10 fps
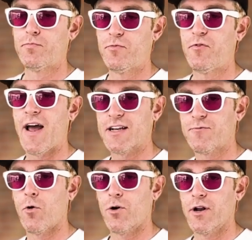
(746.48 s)
fast
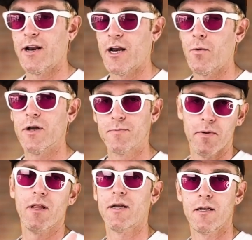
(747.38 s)
forward it anyways,
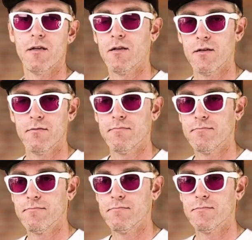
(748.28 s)
but
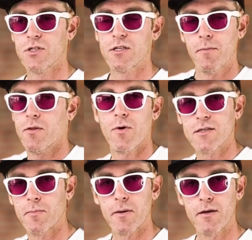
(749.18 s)
just give me the
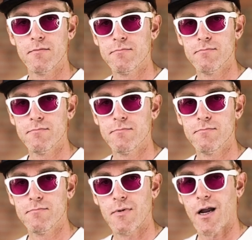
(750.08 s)
recipe.
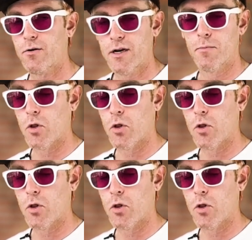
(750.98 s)
I don't need a